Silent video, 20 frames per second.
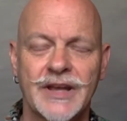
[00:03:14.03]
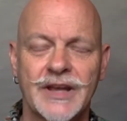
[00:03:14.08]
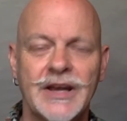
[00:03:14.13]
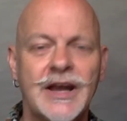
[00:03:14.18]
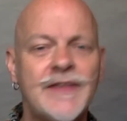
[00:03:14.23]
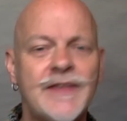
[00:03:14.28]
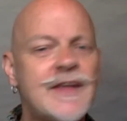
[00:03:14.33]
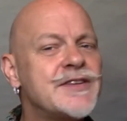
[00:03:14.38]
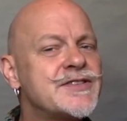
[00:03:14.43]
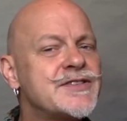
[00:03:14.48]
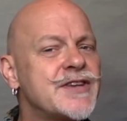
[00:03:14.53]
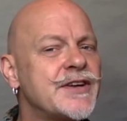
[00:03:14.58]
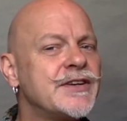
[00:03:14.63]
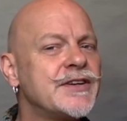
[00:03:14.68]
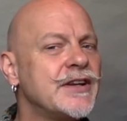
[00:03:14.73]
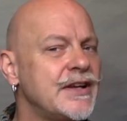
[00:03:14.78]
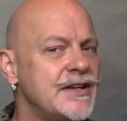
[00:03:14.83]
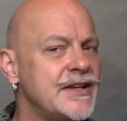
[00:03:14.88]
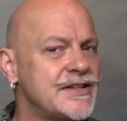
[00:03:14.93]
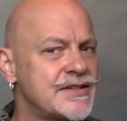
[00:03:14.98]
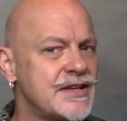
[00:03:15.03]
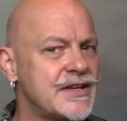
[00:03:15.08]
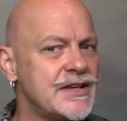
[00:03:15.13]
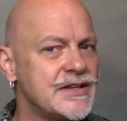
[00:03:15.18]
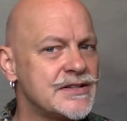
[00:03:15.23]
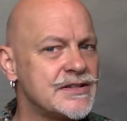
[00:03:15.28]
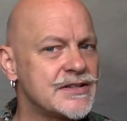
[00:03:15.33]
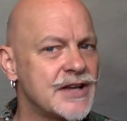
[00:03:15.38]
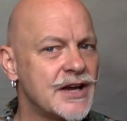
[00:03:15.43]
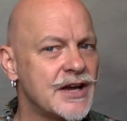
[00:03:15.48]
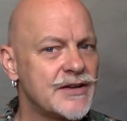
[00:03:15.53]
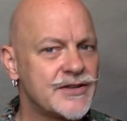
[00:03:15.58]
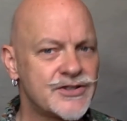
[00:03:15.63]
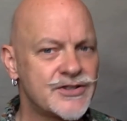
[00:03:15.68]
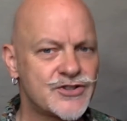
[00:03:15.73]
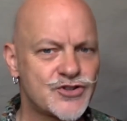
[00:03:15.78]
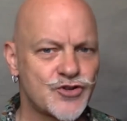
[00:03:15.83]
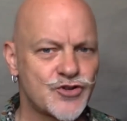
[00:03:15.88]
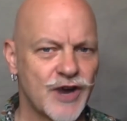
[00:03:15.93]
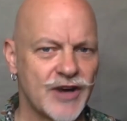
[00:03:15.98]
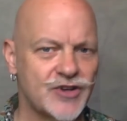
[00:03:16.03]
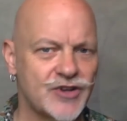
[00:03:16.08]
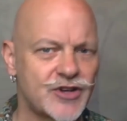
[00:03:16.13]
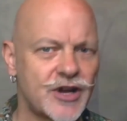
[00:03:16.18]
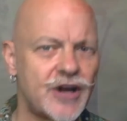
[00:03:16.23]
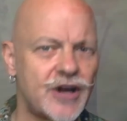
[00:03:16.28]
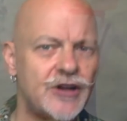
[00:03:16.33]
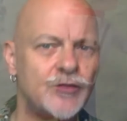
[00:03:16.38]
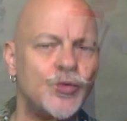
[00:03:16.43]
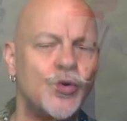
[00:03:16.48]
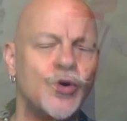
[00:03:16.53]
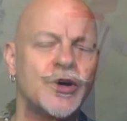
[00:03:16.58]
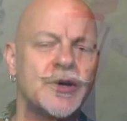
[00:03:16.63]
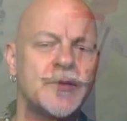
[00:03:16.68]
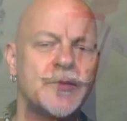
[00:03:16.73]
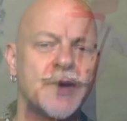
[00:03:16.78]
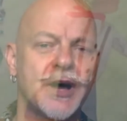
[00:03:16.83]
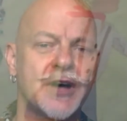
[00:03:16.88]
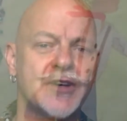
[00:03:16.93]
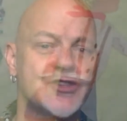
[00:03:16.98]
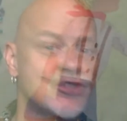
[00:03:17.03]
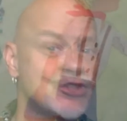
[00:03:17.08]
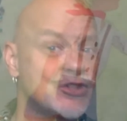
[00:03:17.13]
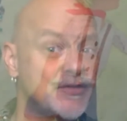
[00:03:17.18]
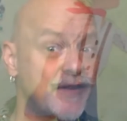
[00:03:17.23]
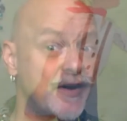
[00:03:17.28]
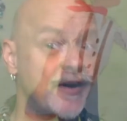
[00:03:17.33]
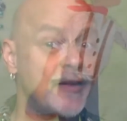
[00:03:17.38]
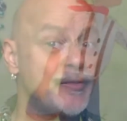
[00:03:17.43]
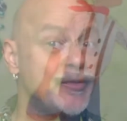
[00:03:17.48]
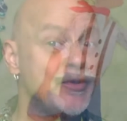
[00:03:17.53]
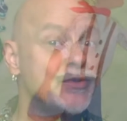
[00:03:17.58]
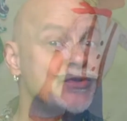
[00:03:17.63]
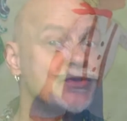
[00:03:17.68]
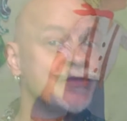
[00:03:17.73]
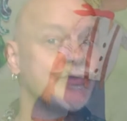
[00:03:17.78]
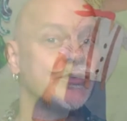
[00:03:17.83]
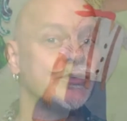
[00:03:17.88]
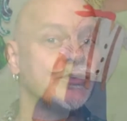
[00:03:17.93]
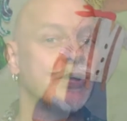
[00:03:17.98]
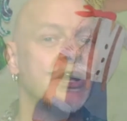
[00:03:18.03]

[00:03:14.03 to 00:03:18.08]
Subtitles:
And then suddenly he sees this strange girl walking past. She's very beautiful.